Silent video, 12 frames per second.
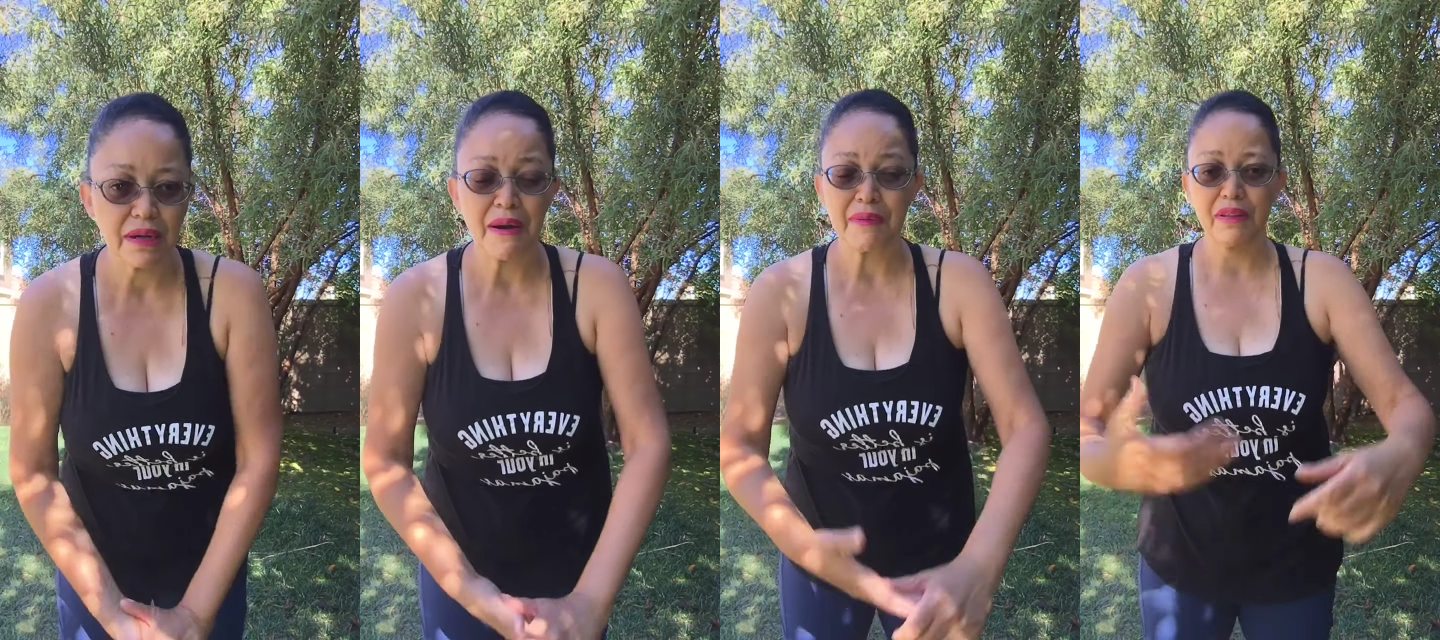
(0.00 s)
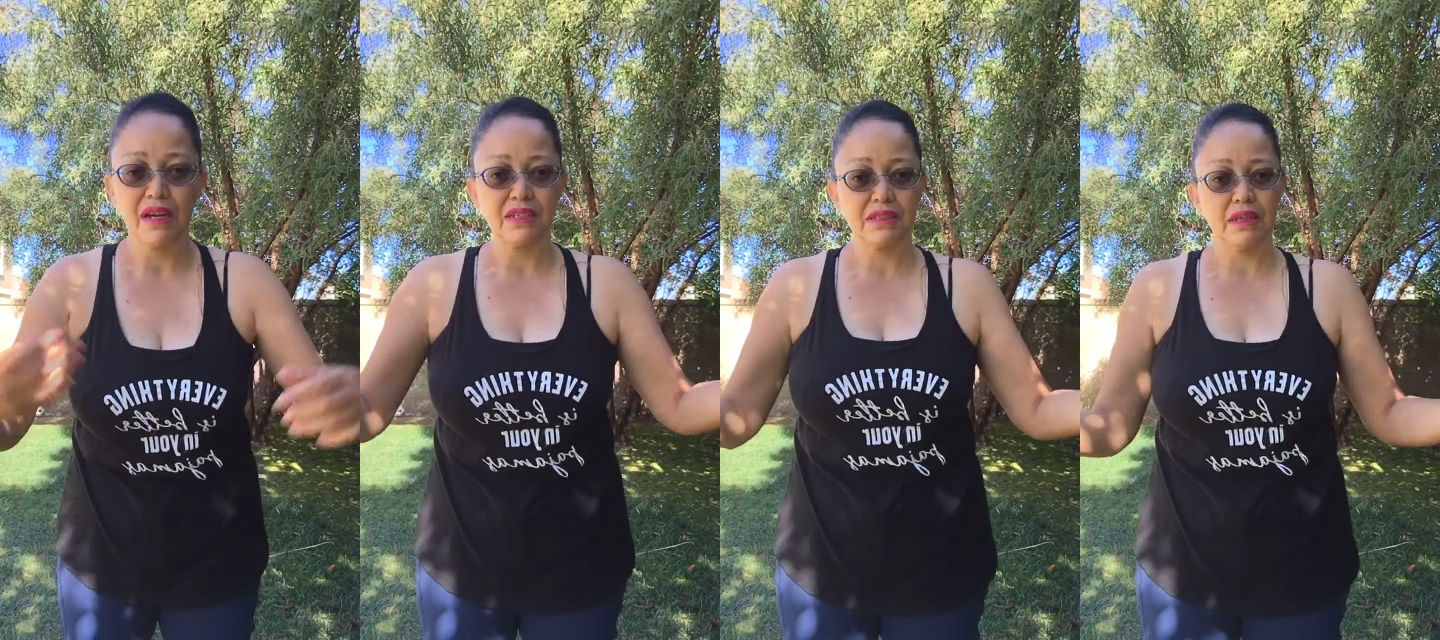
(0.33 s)
I um, mean,
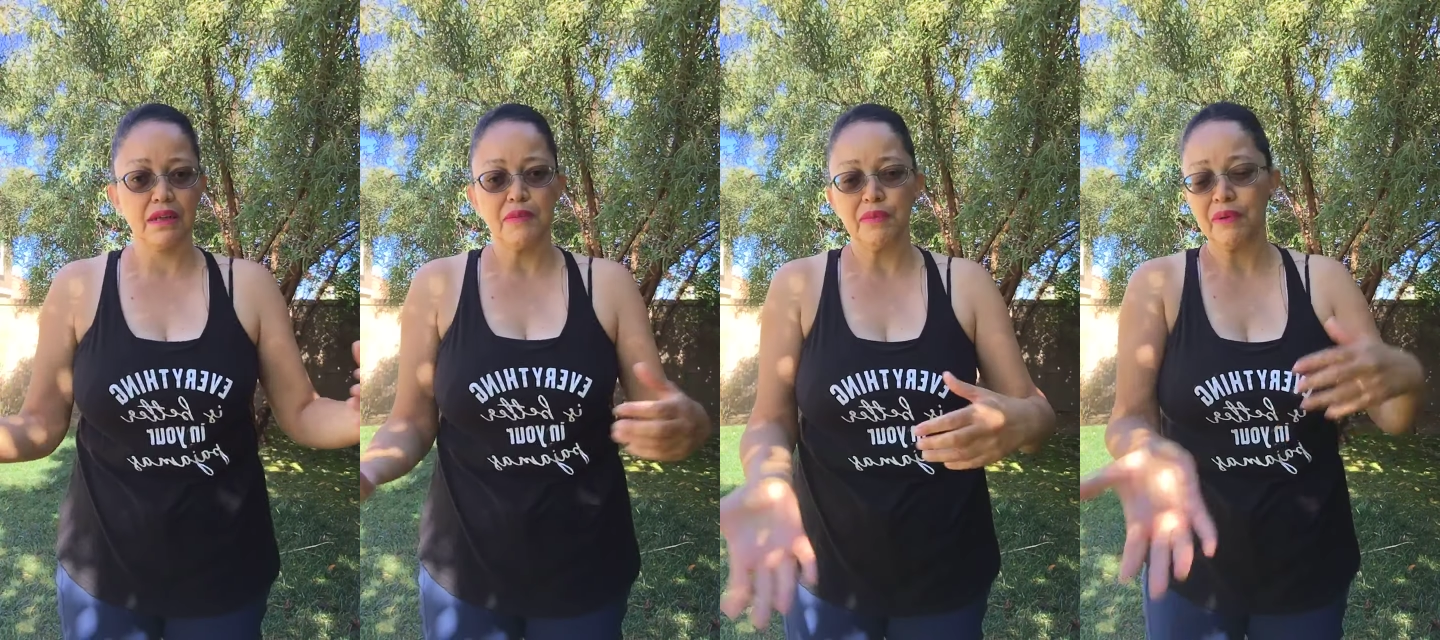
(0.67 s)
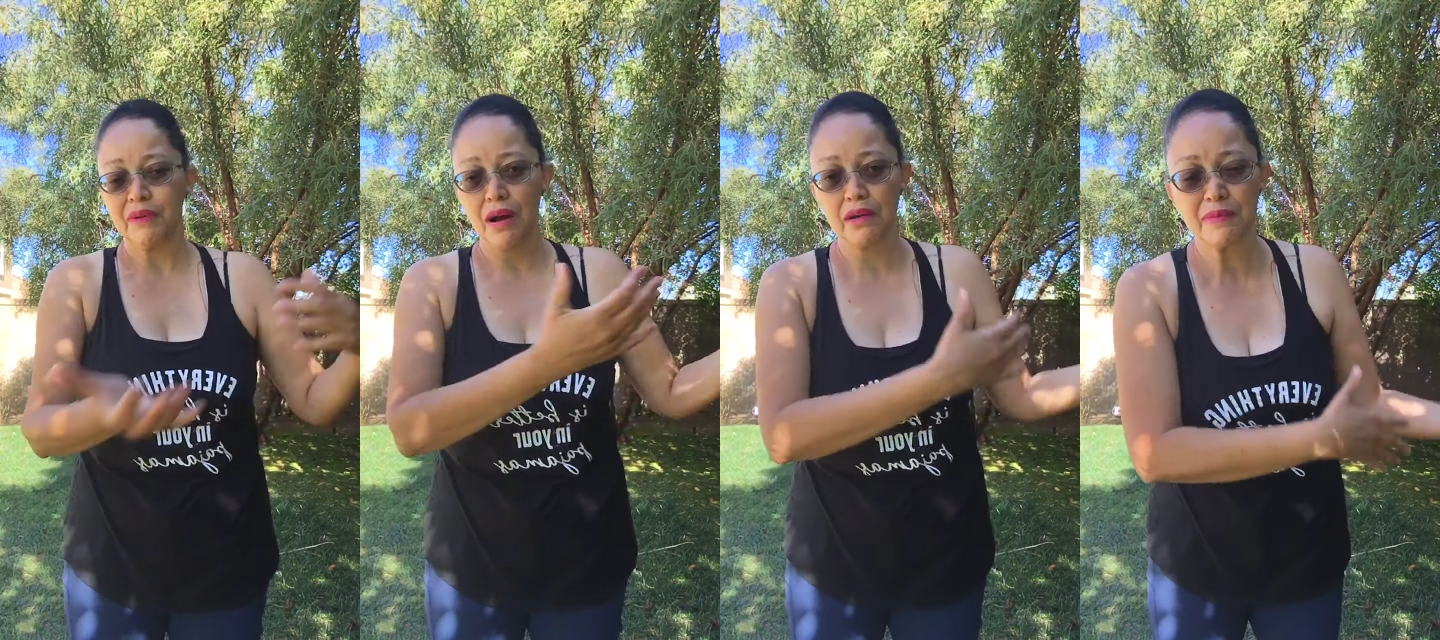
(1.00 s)
like I said, I'm,
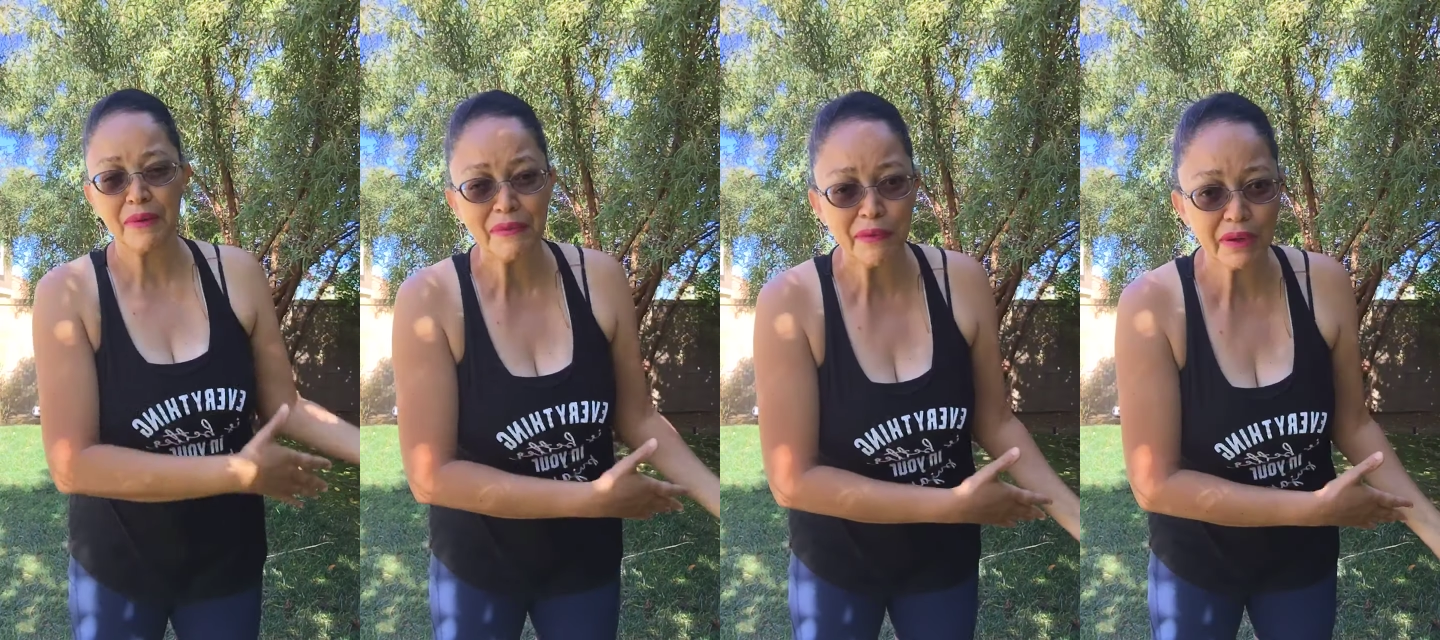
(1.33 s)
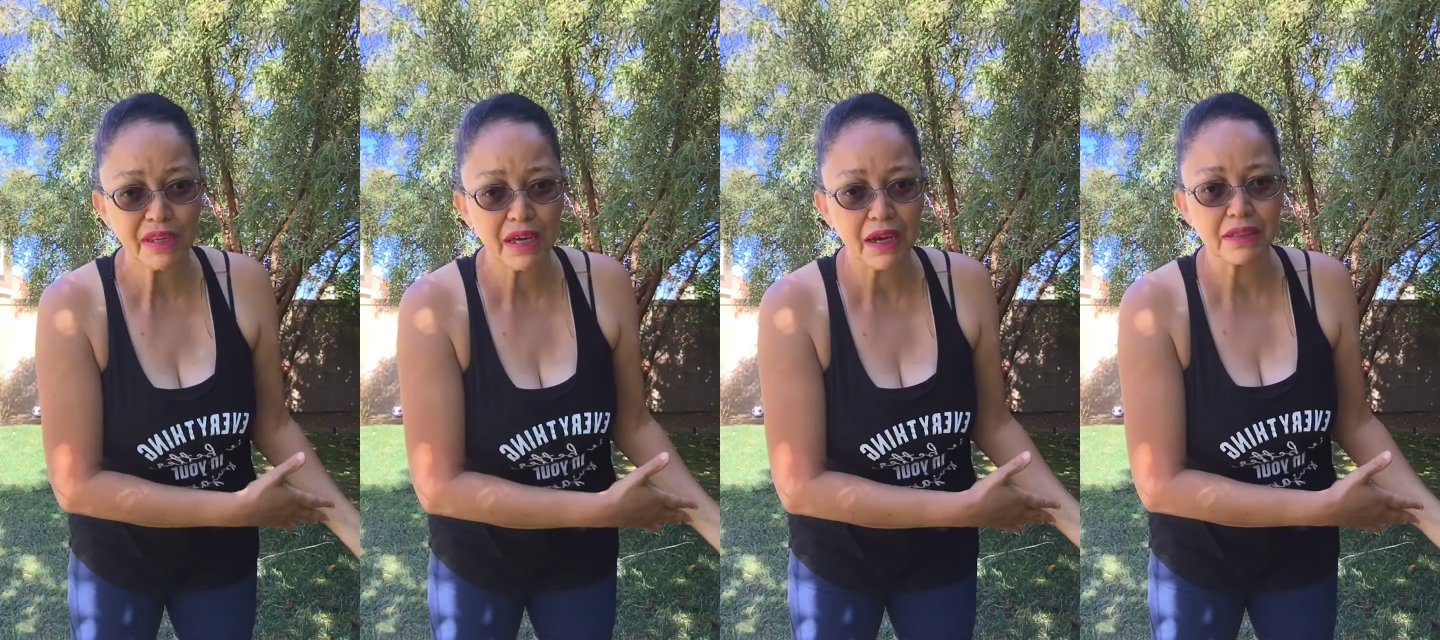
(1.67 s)
I'm going to be
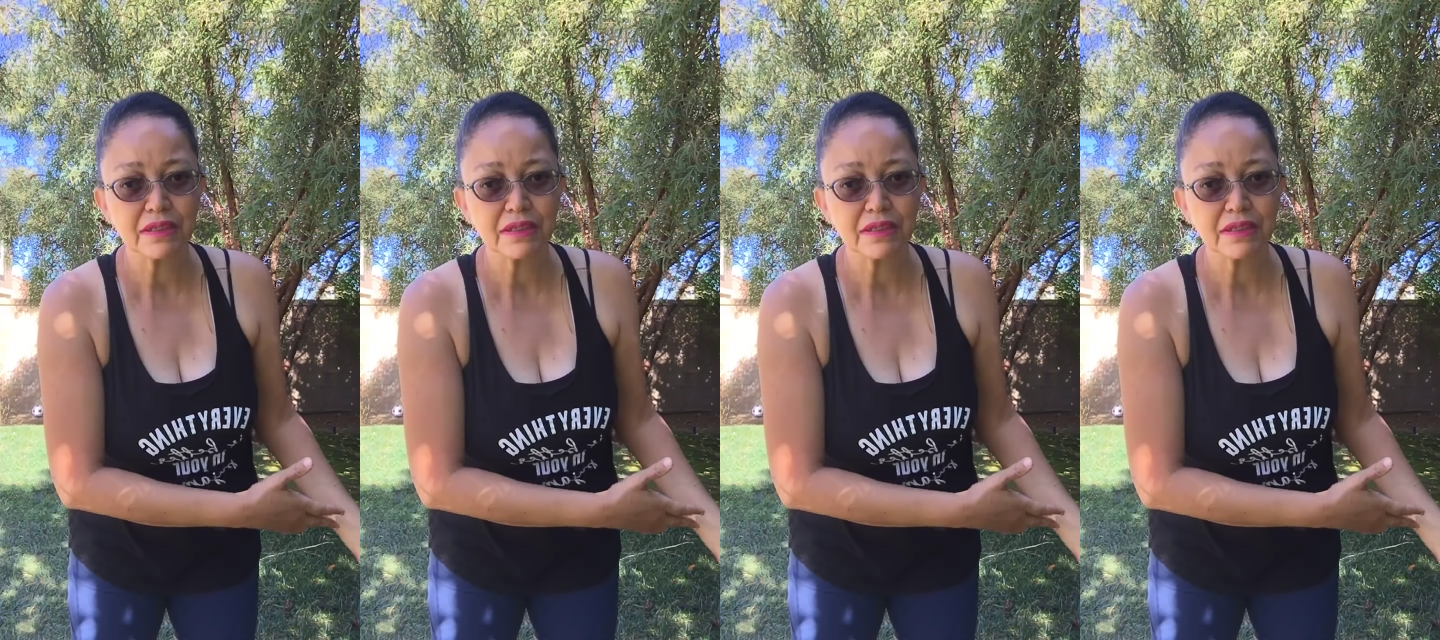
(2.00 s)
49.